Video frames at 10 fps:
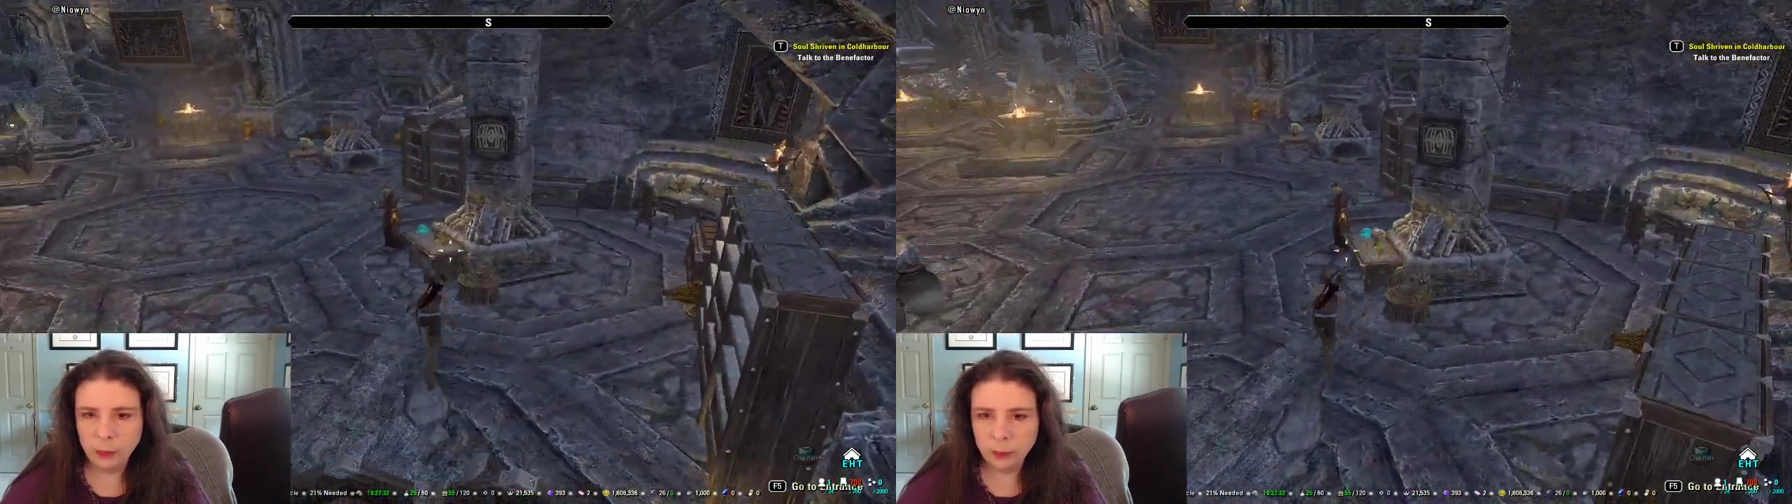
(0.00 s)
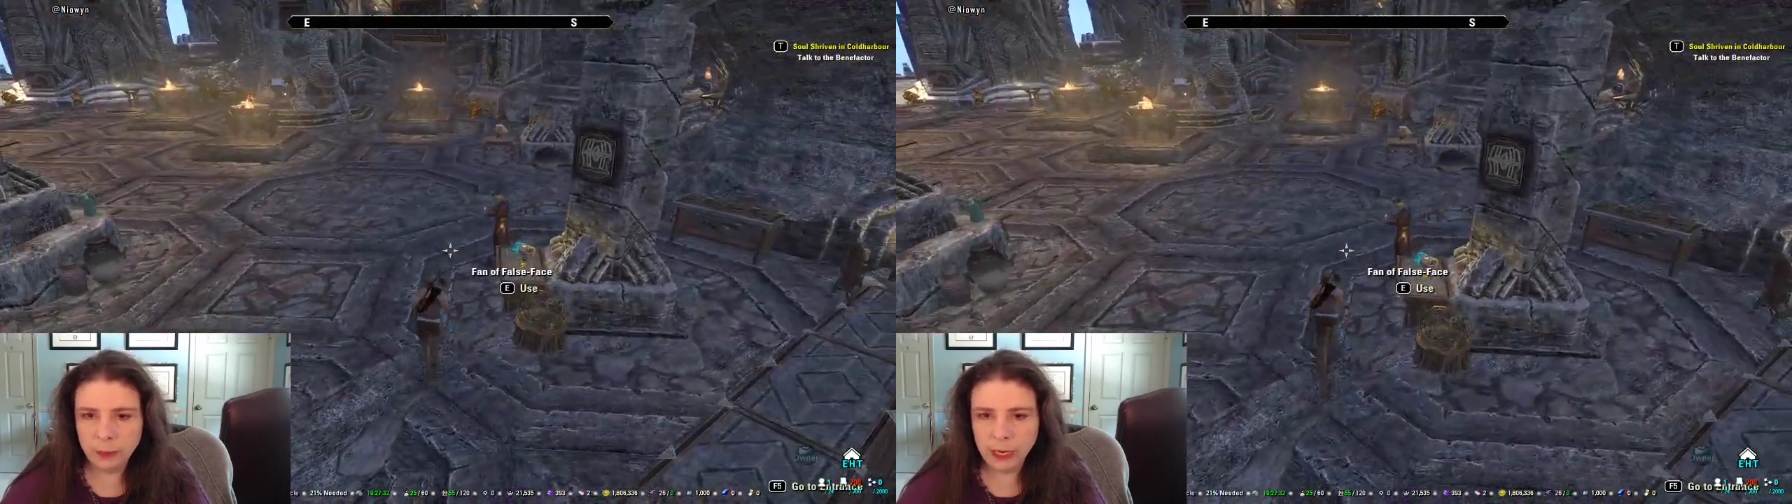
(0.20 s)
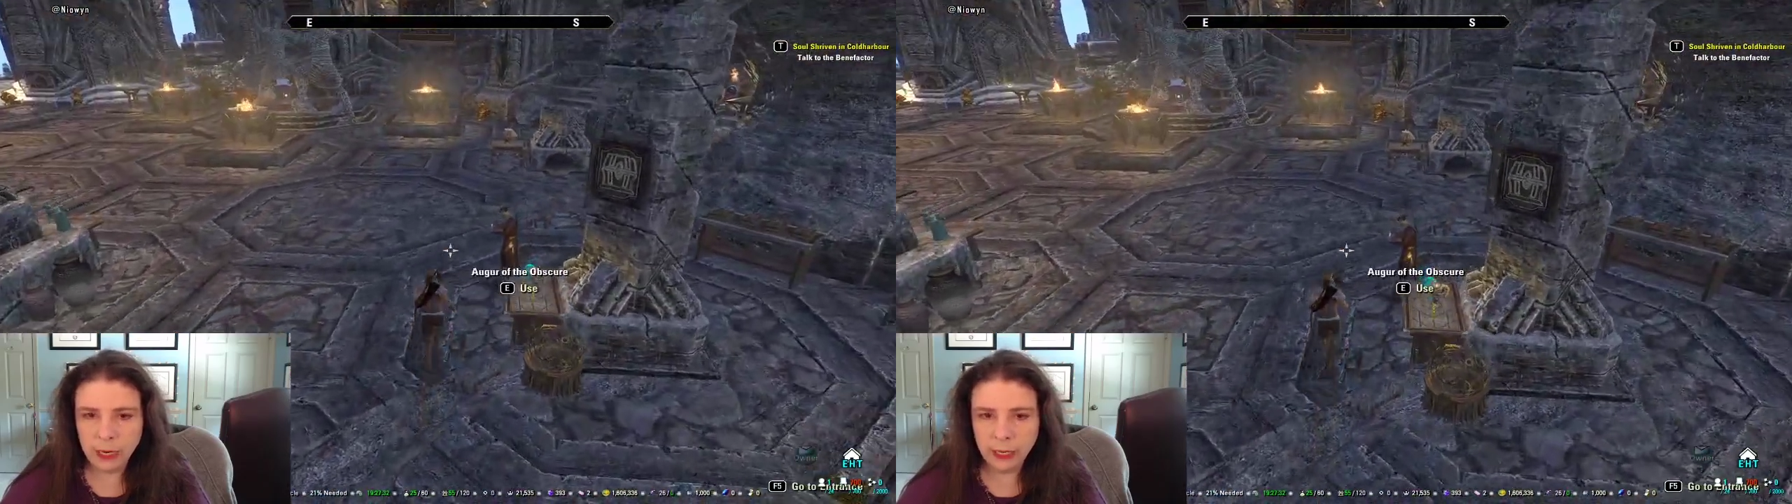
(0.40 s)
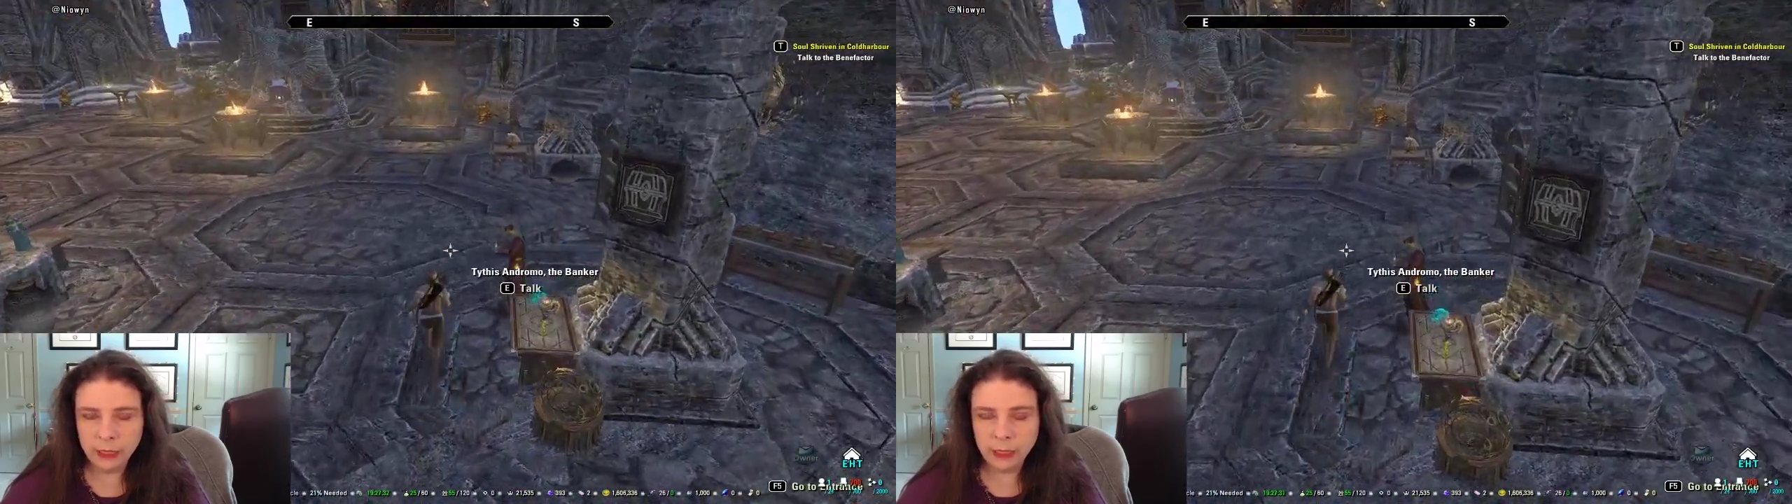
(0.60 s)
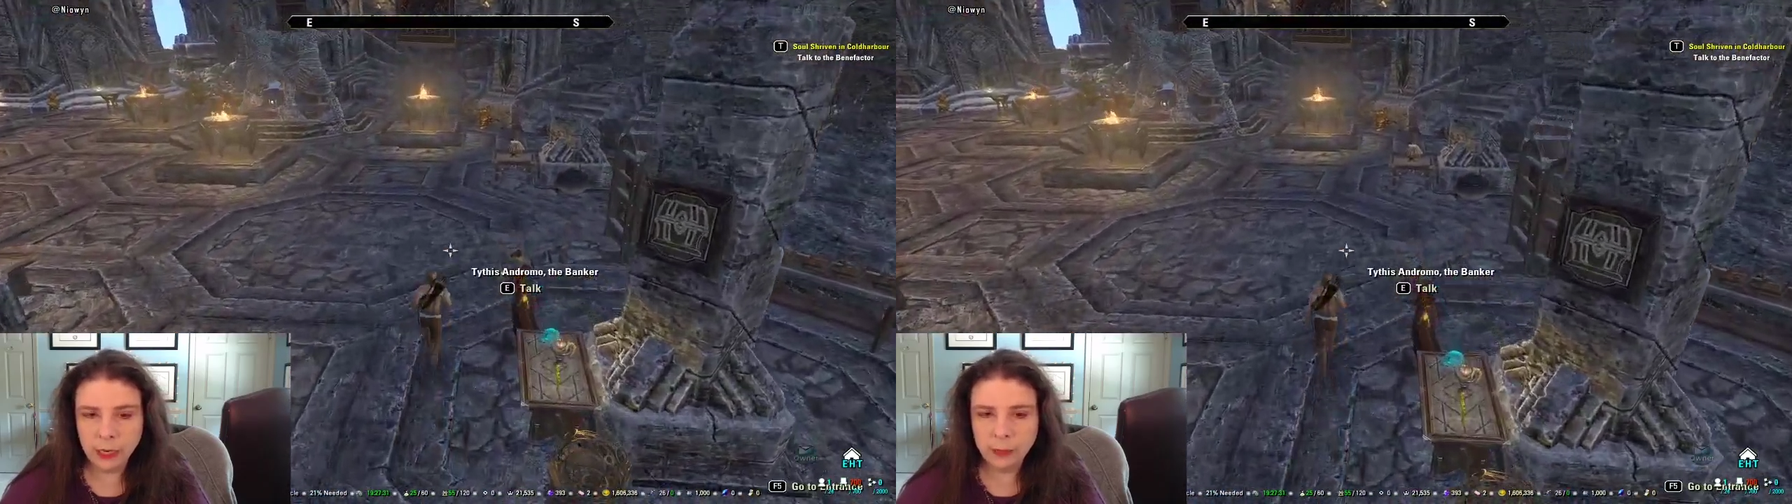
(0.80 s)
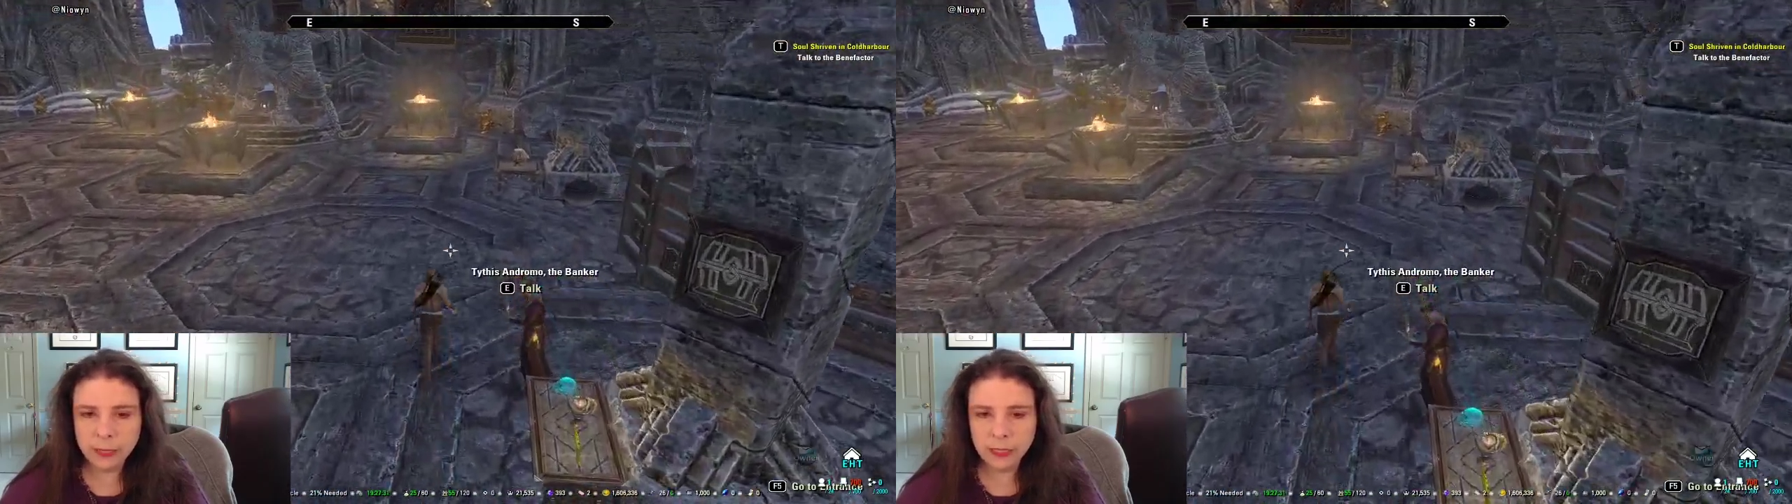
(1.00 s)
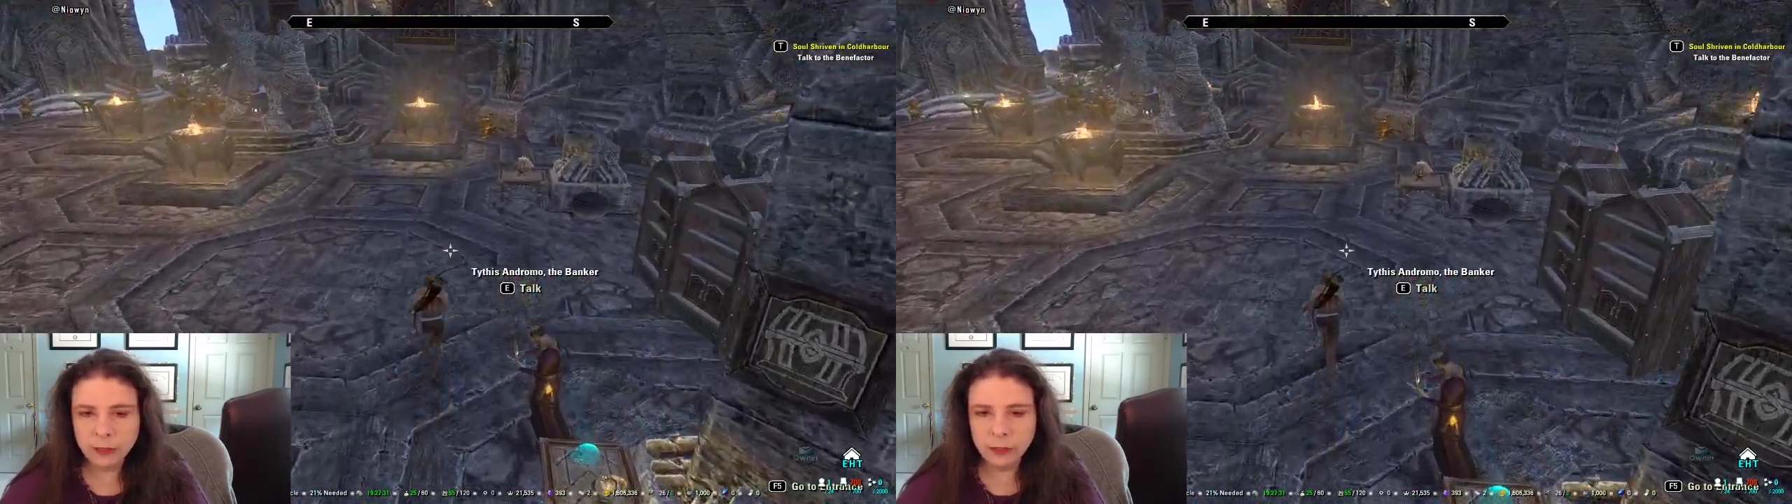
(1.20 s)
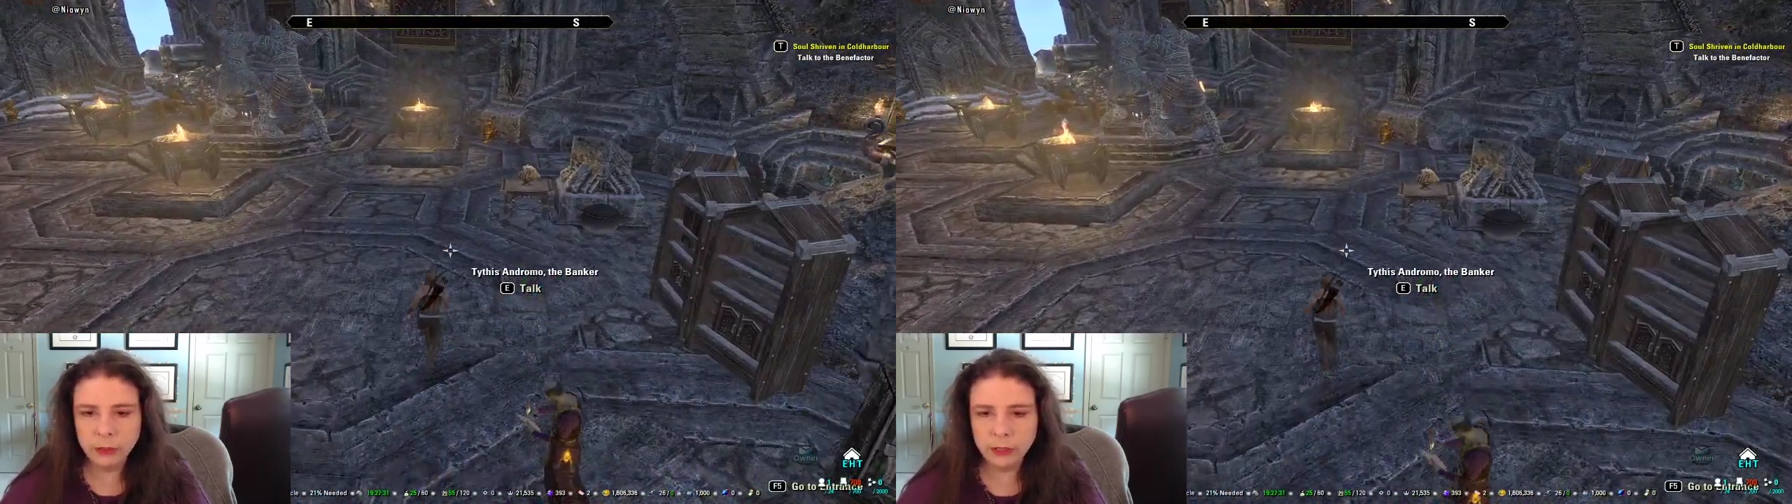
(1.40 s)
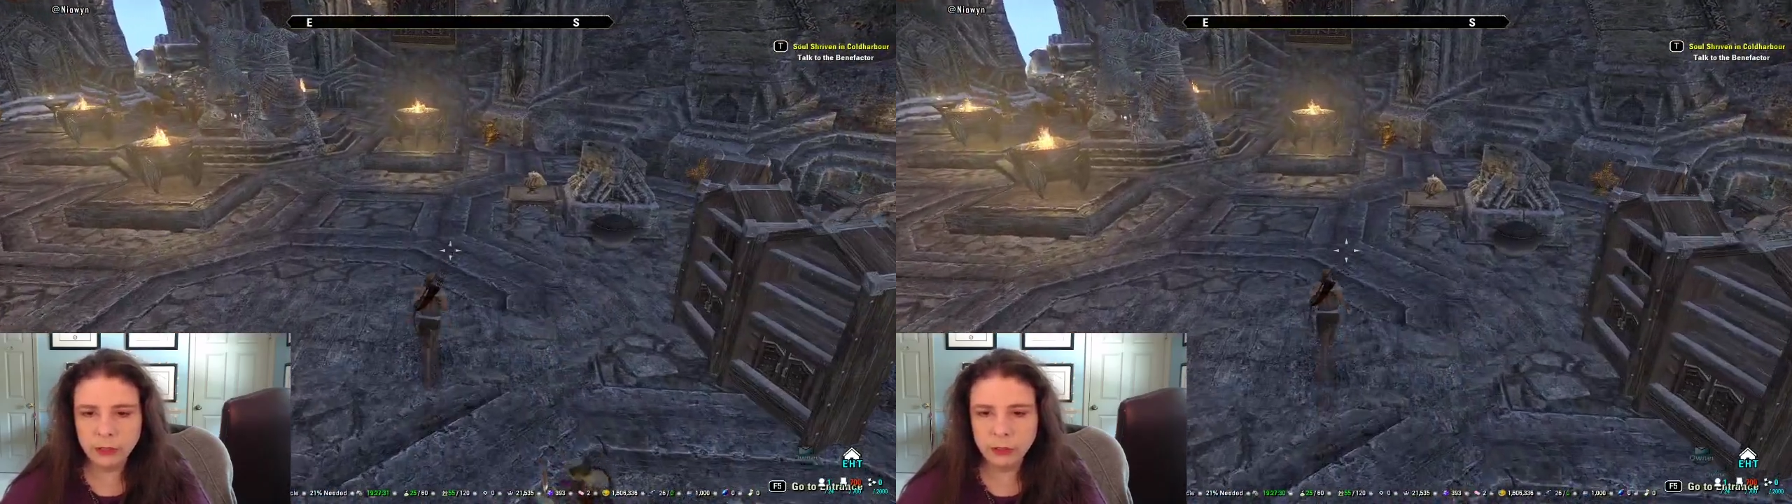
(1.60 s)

I may do another show tonight,